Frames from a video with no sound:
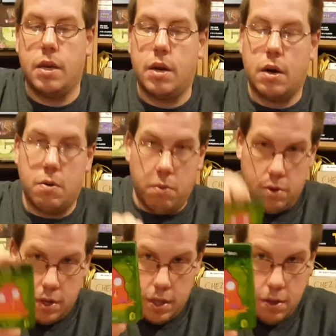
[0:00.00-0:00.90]
Dark
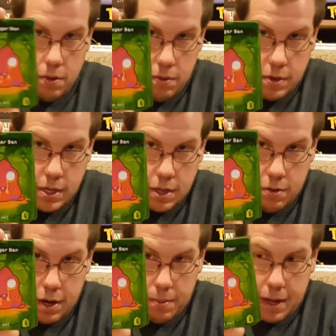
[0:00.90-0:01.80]
Woods, which is a
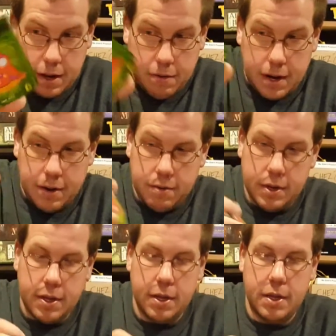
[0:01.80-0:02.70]
green background.